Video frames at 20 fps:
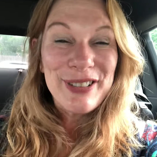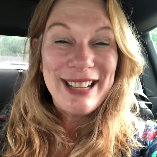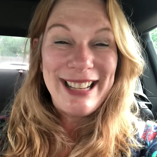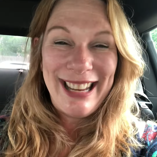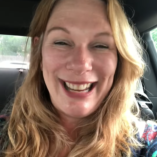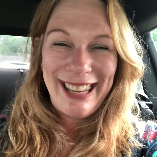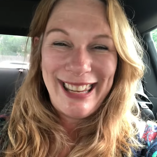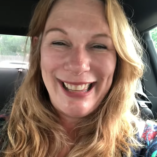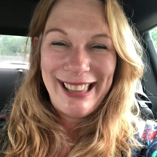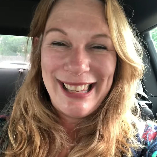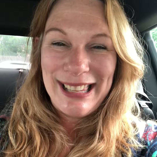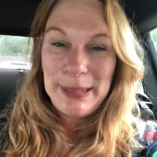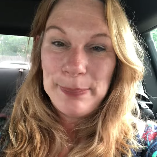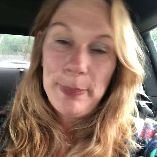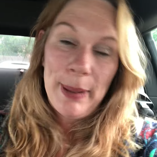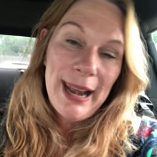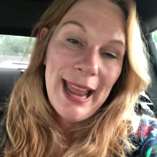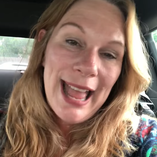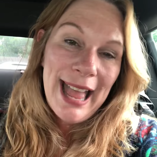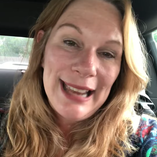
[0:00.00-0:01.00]
Ridiculous,
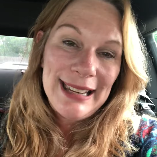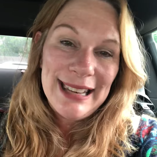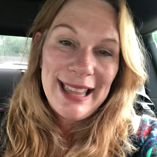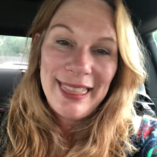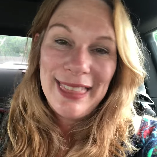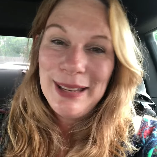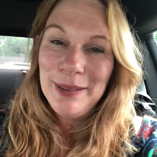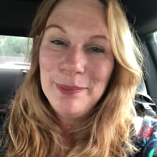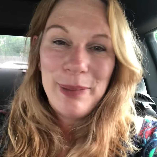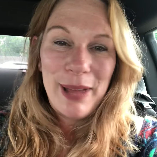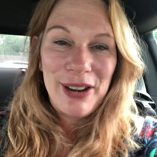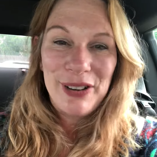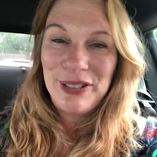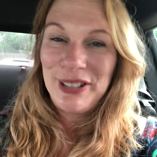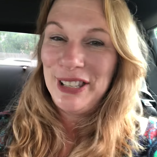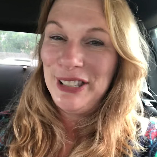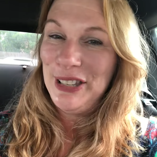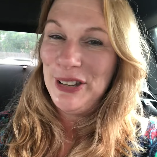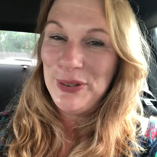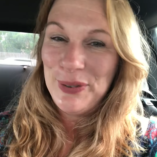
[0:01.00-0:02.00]
but I had nothing better
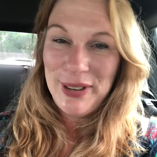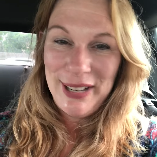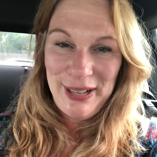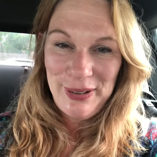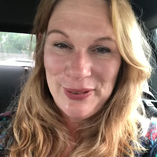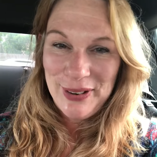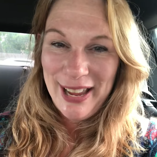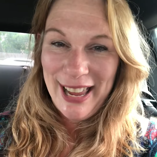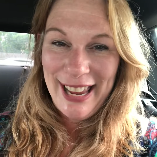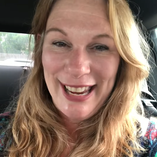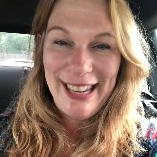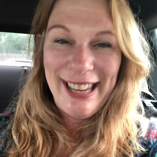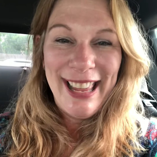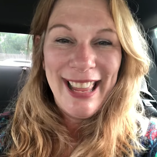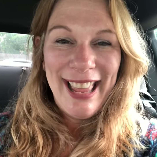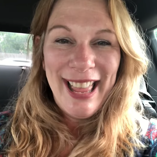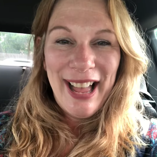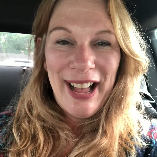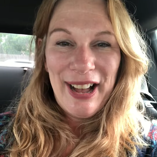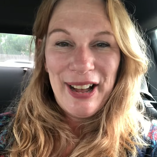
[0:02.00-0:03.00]
to do anyway.
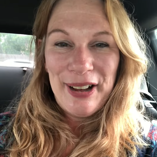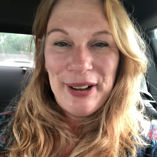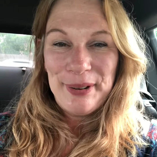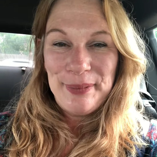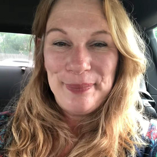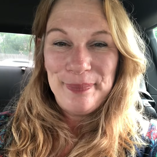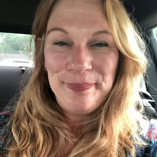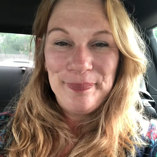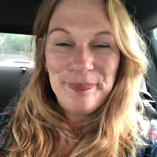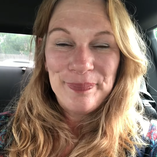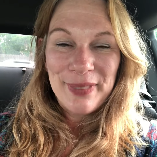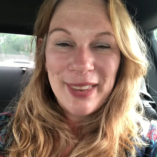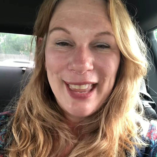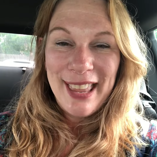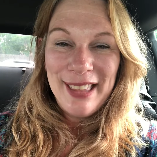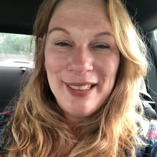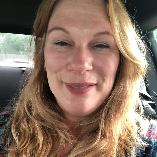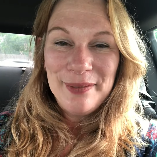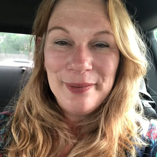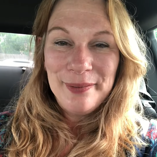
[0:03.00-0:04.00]
Um,
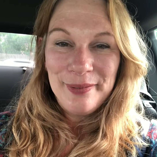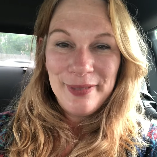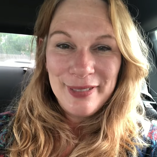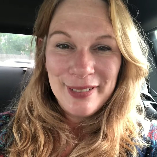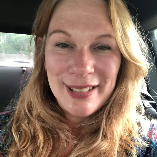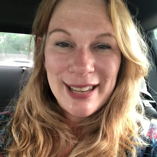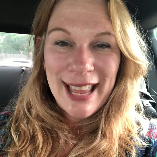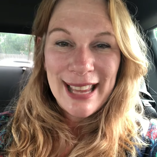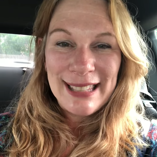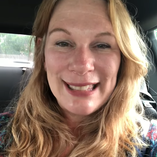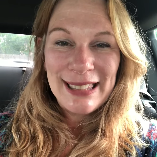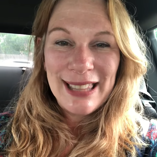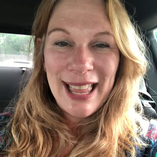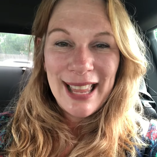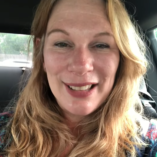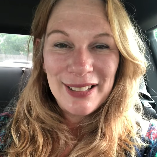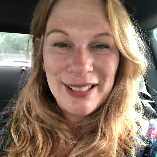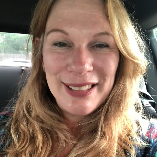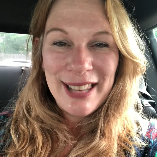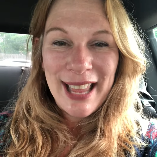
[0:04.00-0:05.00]
nice,
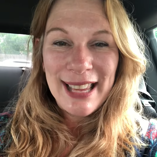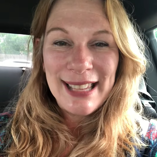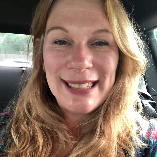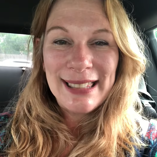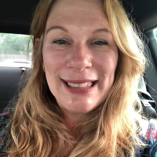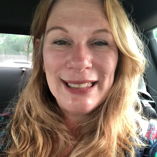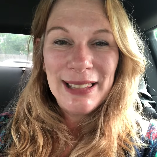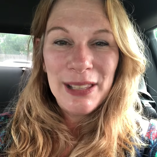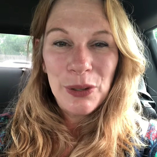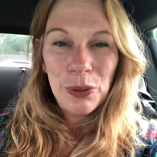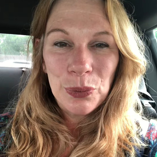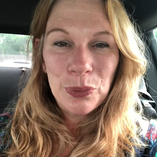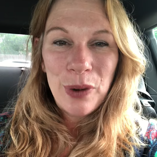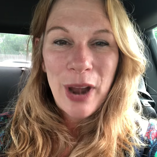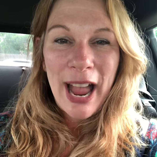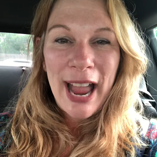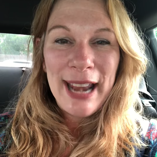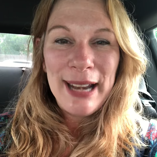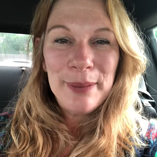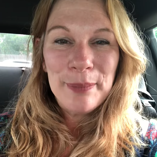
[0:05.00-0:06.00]
nice little
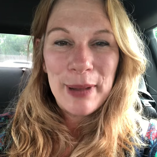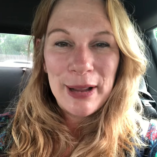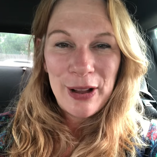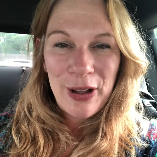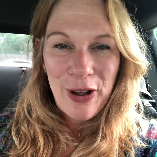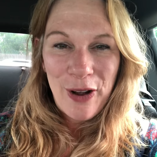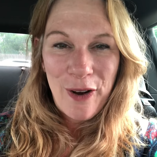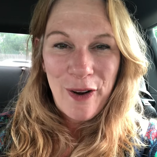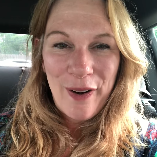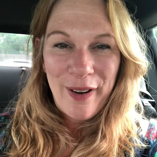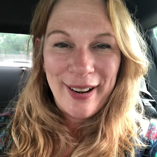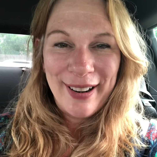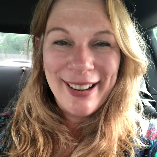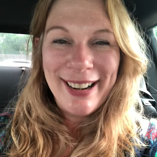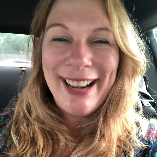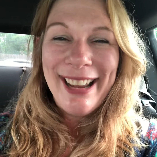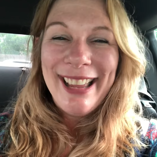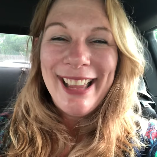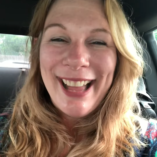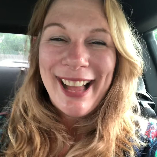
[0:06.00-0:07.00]
ride in my car.
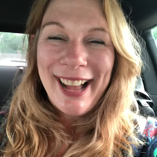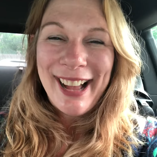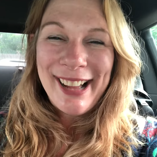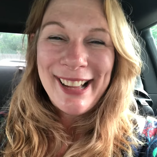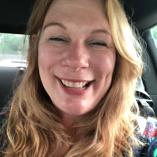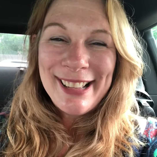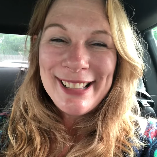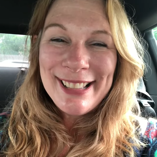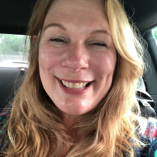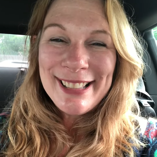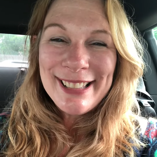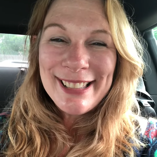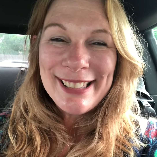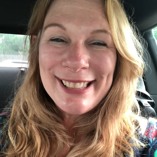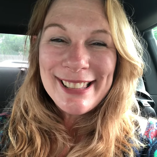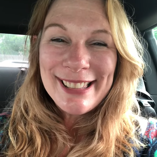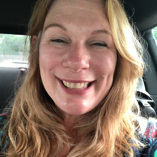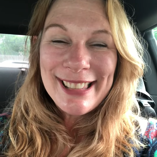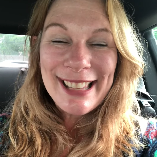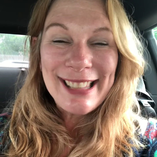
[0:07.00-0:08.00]
Uh,
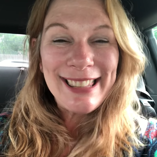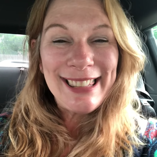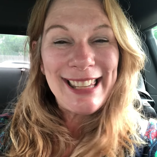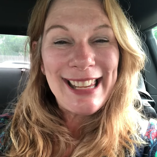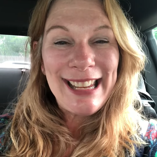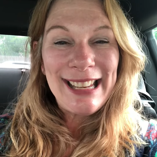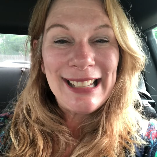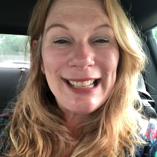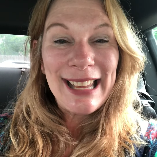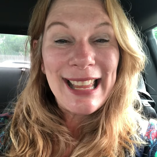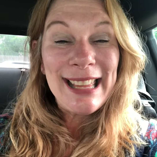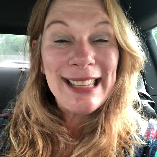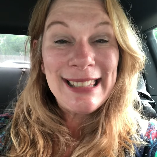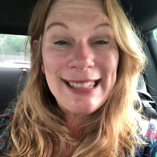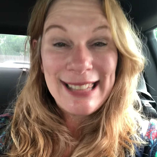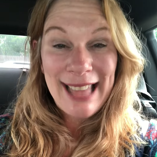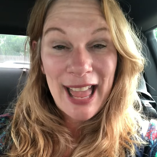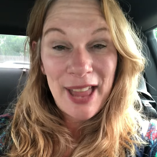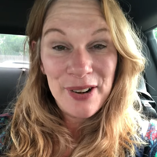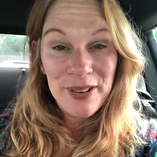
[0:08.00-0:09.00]
let's see,
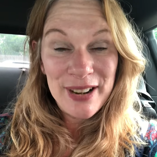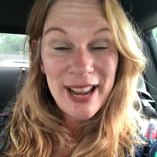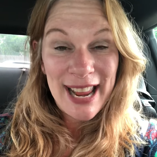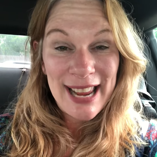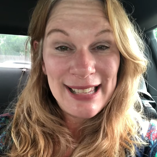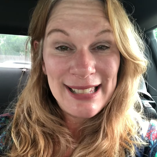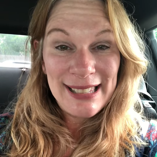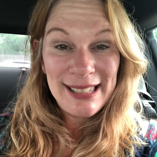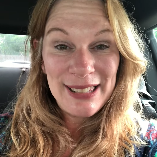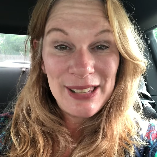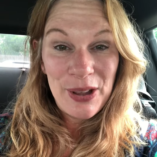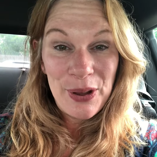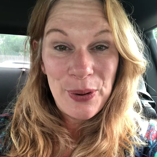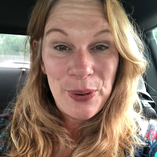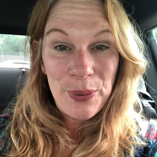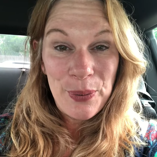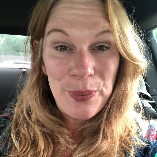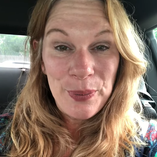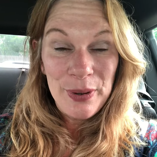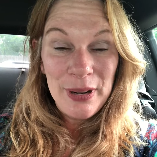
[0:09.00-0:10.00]
it's Saturday,
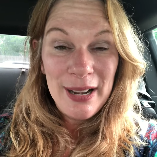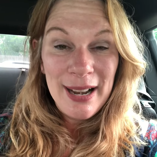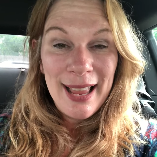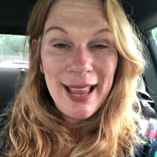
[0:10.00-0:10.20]
so